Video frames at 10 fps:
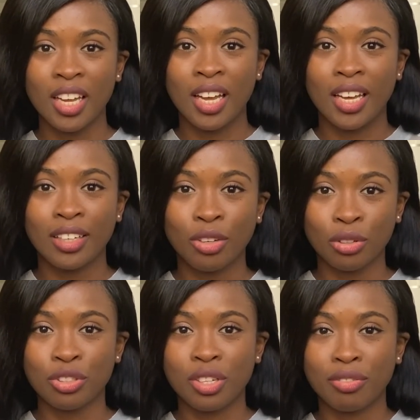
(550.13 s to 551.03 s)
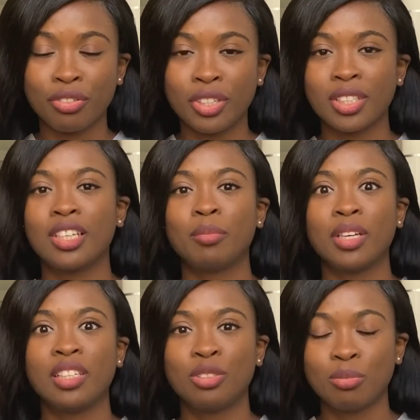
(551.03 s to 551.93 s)
and God should have created them a
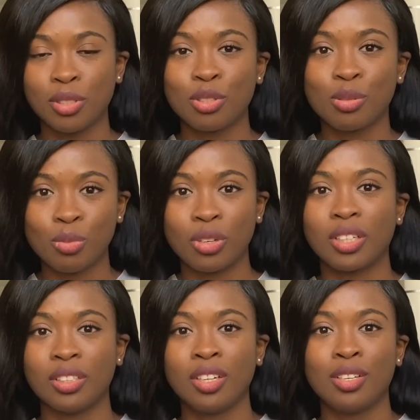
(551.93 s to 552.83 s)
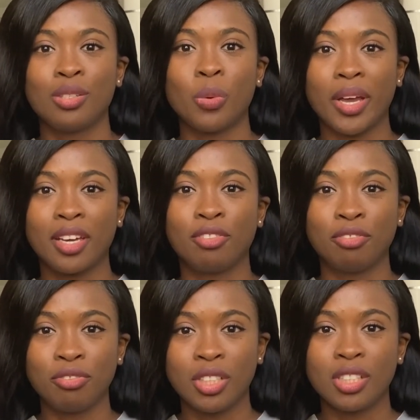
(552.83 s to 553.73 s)
little bit smaller so I can
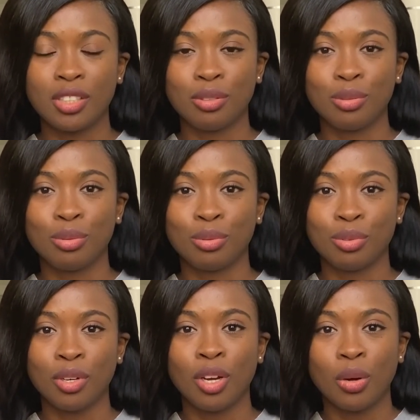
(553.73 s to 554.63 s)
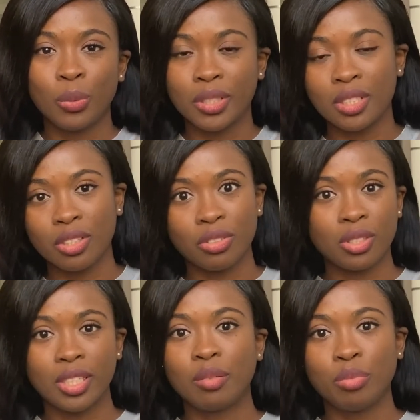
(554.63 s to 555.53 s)
fit into what is
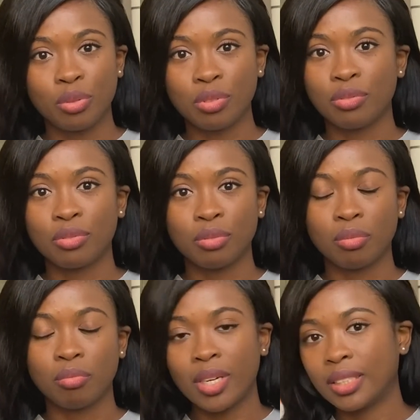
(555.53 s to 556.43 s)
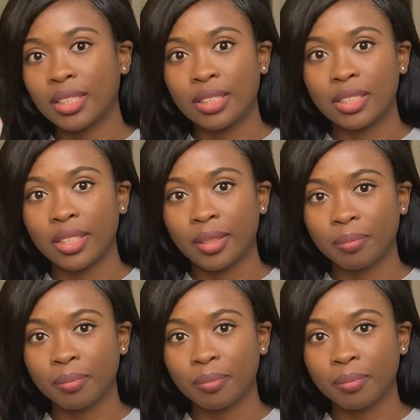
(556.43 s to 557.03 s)
considered beautiful at that time.